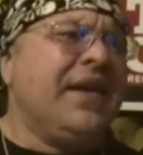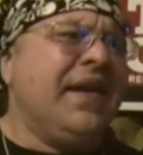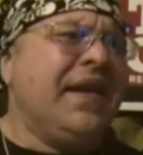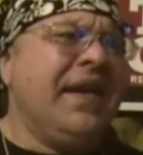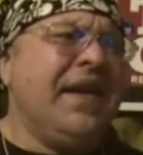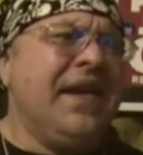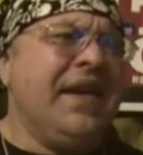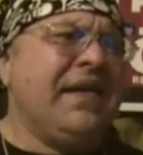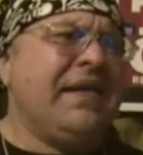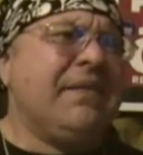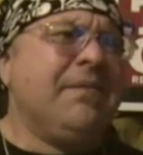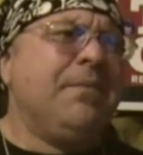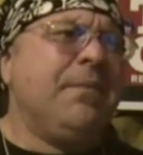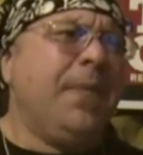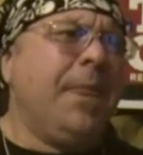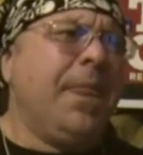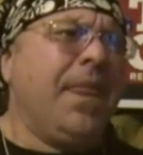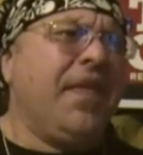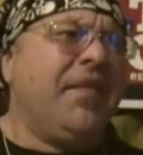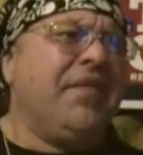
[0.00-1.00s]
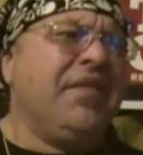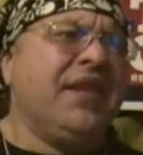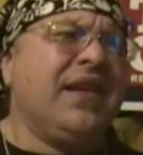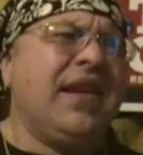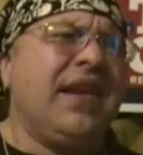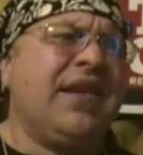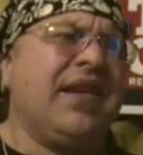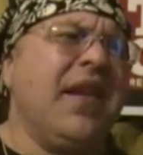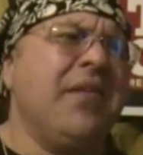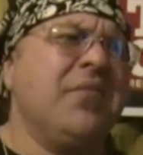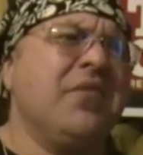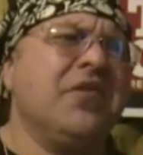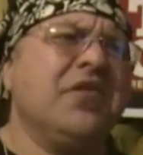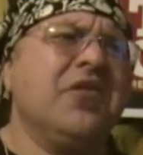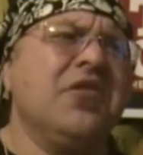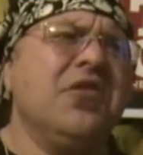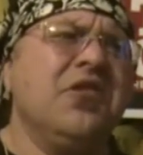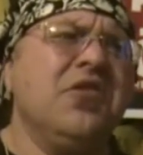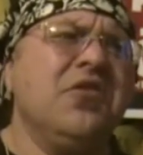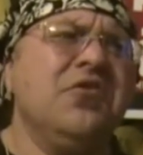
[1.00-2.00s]
And then I came to
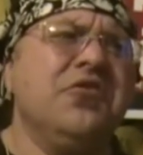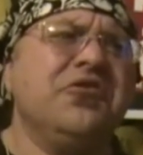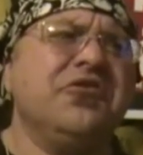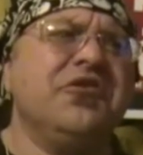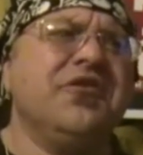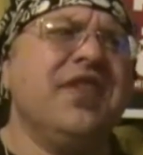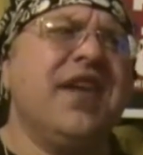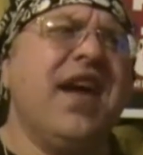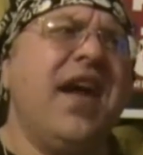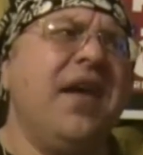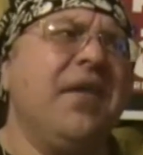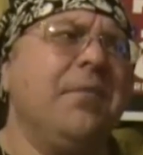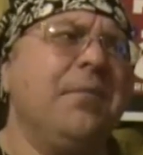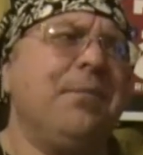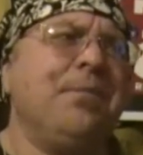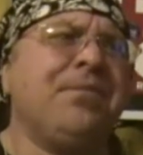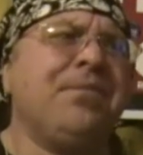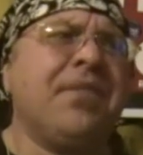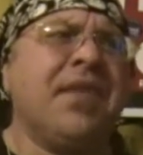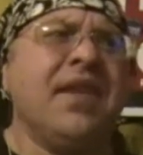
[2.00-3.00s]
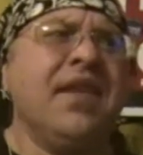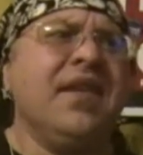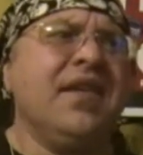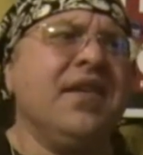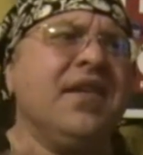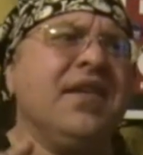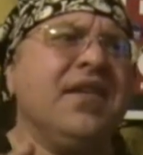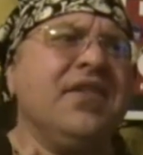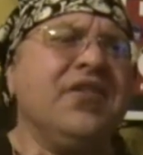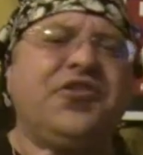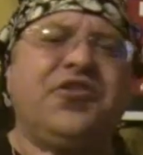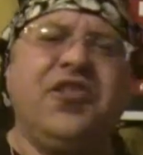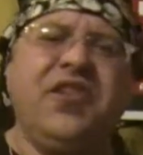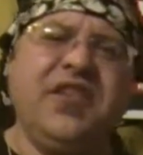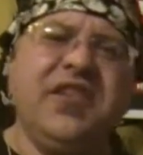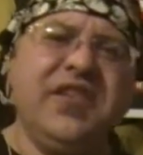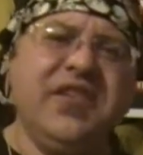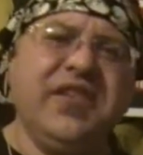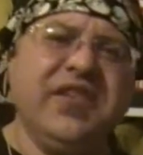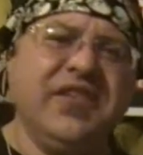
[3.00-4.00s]
the conclusion that
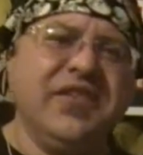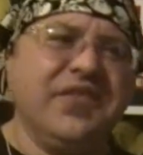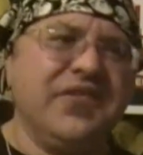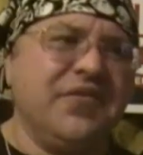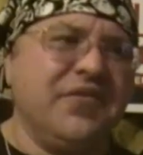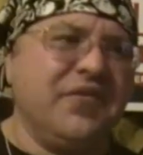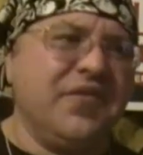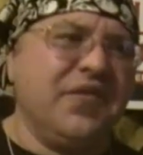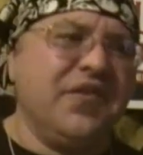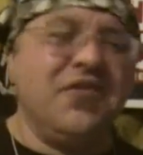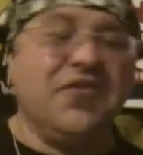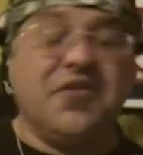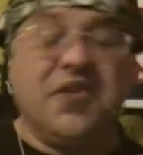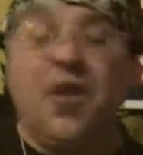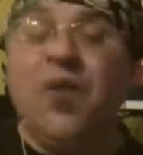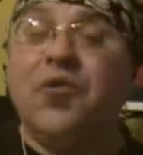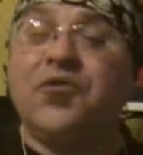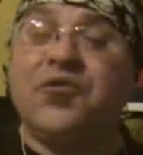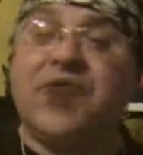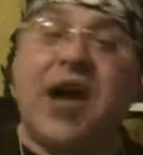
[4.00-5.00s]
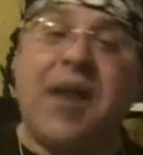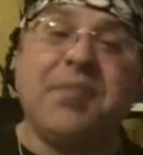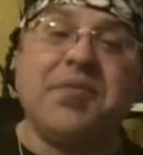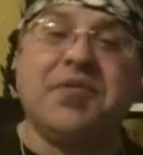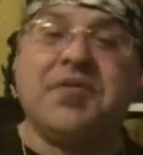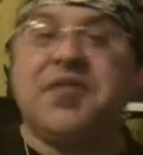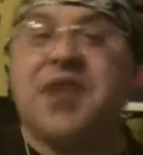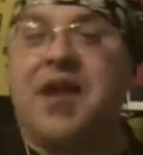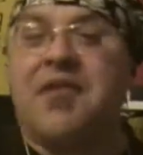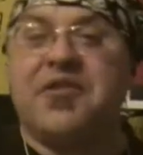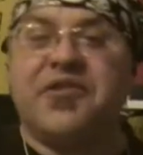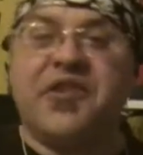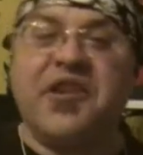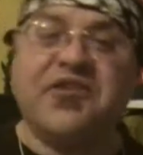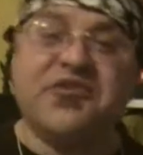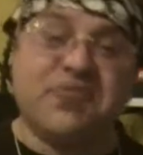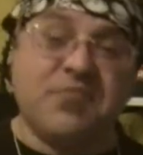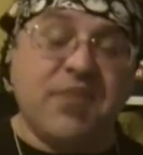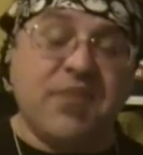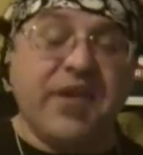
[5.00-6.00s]
she is, you know, the whole topic of
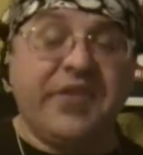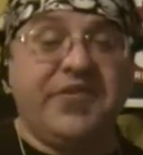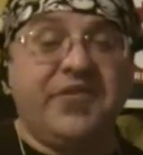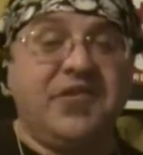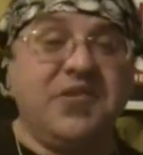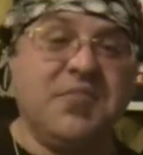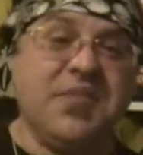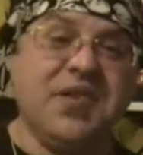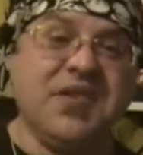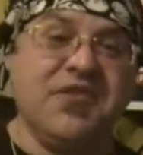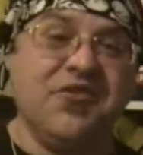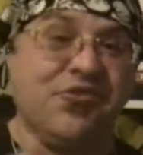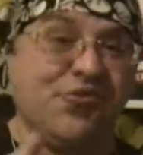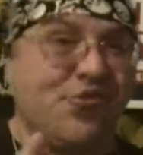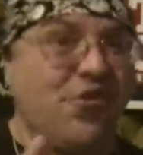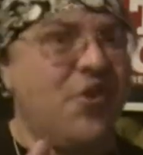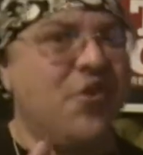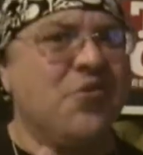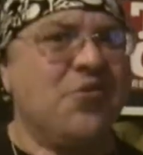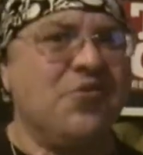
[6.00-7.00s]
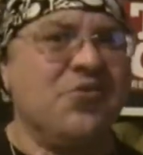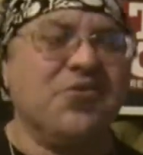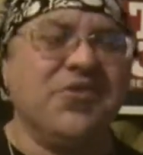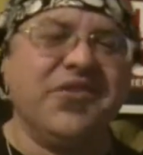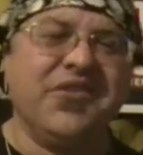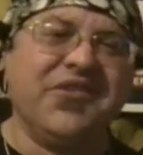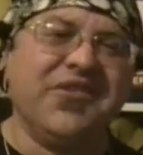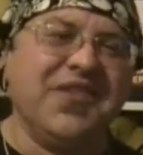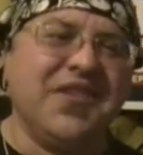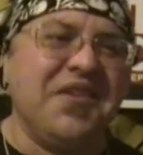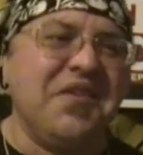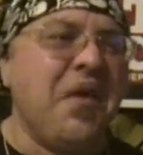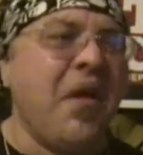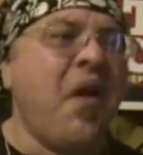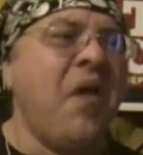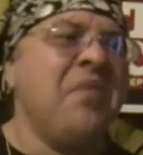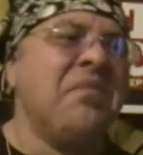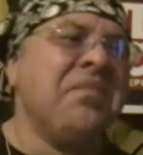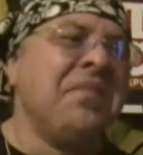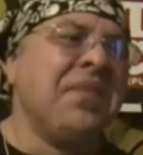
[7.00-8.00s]
conversation basically being drones, you know.
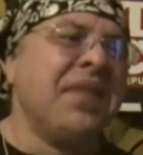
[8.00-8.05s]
